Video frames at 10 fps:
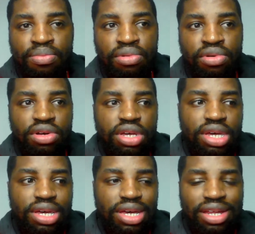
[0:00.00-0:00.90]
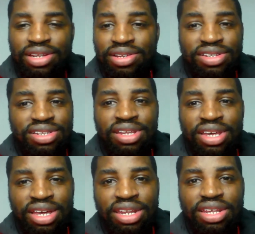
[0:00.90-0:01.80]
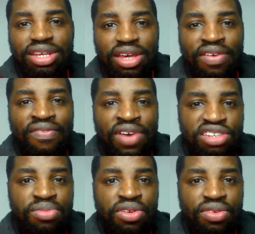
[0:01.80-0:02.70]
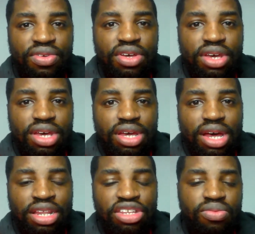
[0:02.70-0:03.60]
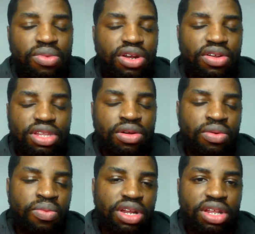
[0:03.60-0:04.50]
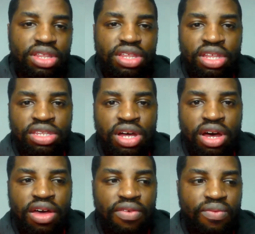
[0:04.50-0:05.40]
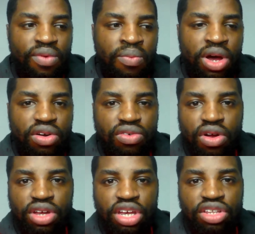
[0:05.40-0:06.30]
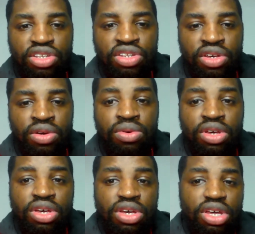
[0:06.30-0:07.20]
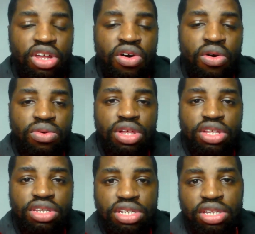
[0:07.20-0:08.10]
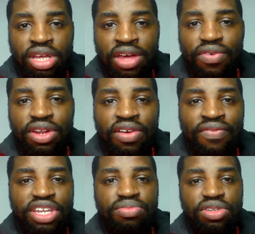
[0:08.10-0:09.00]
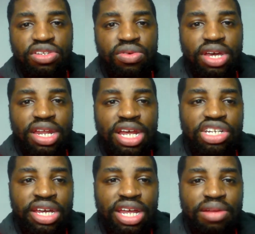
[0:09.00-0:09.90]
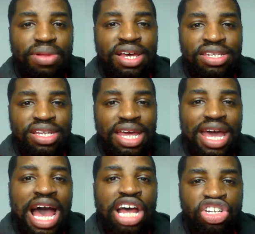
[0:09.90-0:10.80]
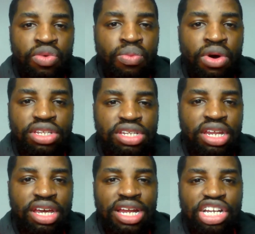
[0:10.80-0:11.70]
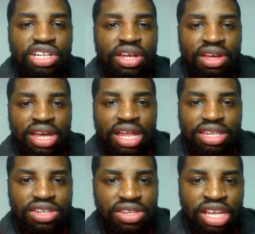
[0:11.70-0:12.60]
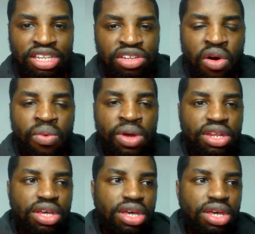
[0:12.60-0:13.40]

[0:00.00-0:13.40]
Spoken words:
but he does need investment, and this is one of the things I want Kroenke to do. giving the investment so he can actually get the players that he actually wants and he can actually get things going.